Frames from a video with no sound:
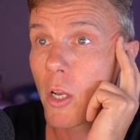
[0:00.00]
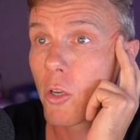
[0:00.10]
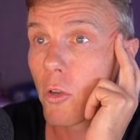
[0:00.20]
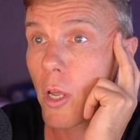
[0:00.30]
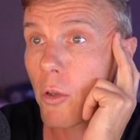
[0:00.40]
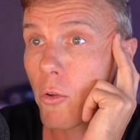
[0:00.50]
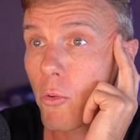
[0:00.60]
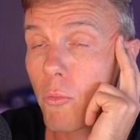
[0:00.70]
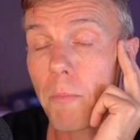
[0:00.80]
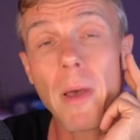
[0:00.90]

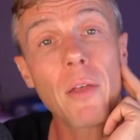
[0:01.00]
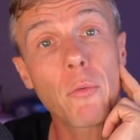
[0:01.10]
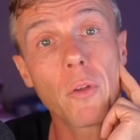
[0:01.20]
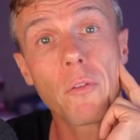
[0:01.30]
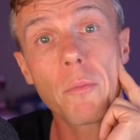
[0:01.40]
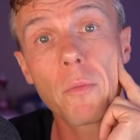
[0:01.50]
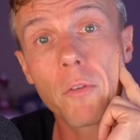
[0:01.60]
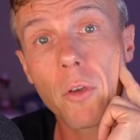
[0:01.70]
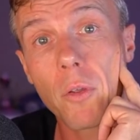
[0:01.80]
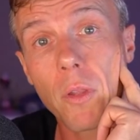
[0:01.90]
no passwords.
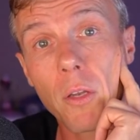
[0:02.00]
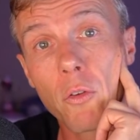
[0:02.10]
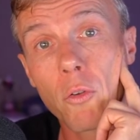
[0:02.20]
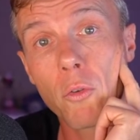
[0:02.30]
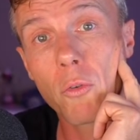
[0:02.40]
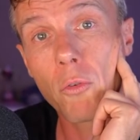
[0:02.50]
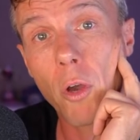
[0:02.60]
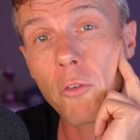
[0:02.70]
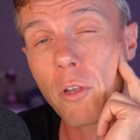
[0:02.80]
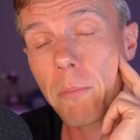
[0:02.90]
So they do
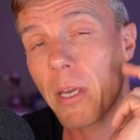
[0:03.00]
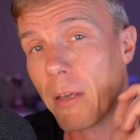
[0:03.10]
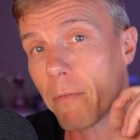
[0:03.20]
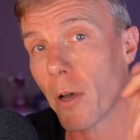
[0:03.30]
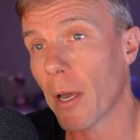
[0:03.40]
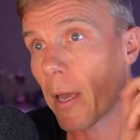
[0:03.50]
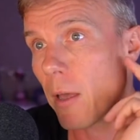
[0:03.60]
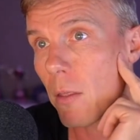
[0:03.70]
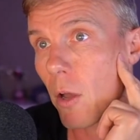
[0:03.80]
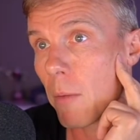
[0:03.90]
OTP
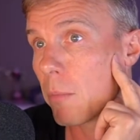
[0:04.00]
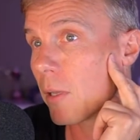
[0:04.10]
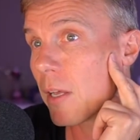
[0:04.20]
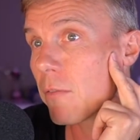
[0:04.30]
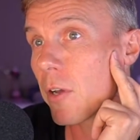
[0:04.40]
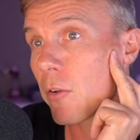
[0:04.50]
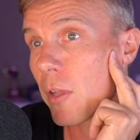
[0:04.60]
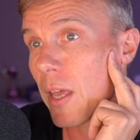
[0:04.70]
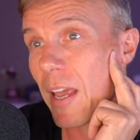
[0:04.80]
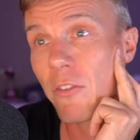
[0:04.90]
via, I believe, via
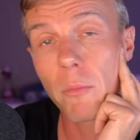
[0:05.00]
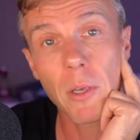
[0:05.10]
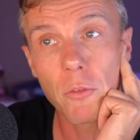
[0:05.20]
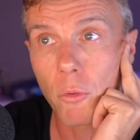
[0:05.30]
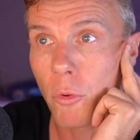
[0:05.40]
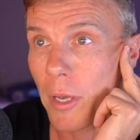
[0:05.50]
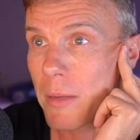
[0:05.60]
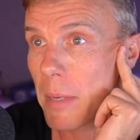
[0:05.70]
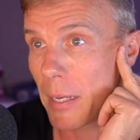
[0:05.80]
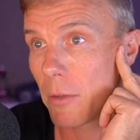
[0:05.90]
either SMS or.
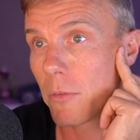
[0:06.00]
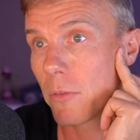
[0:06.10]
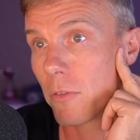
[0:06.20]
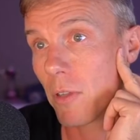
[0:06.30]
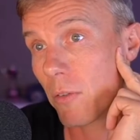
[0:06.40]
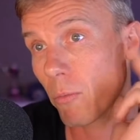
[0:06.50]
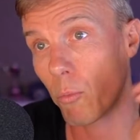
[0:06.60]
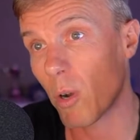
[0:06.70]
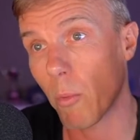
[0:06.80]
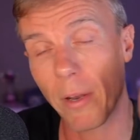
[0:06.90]
So that's
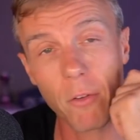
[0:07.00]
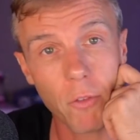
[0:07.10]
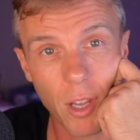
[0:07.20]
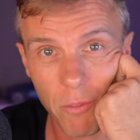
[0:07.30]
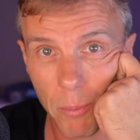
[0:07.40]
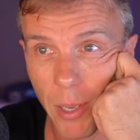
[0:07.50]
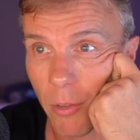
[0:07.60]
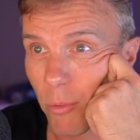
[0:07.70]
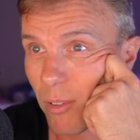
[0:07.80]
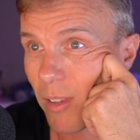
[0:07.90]
one way not to have your
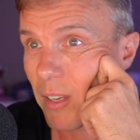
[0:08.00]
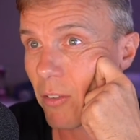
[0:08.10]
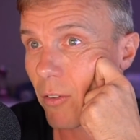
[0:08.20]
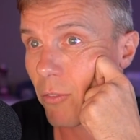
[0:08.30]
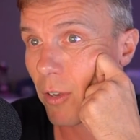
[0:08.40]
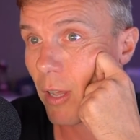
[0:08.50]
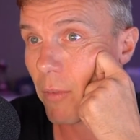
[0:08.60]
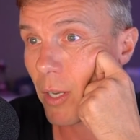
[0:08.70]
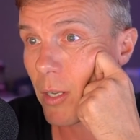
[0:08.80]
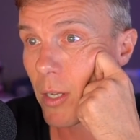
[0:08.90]
passwords leaked. You just don't have
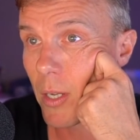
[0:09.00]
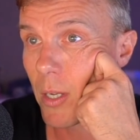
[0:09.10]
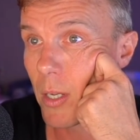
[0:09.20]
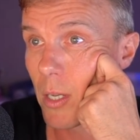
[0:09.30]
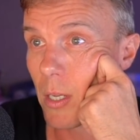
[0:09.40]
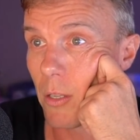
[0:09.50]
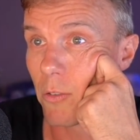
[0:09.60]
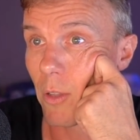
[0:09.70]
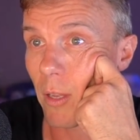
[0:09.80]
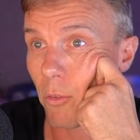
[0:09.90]
any.
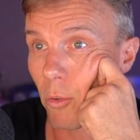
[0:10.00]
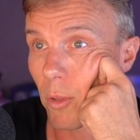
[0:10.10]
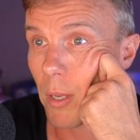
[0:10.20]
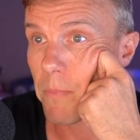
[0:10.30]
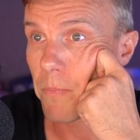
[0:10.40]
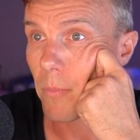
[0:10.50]
So that's a good thing.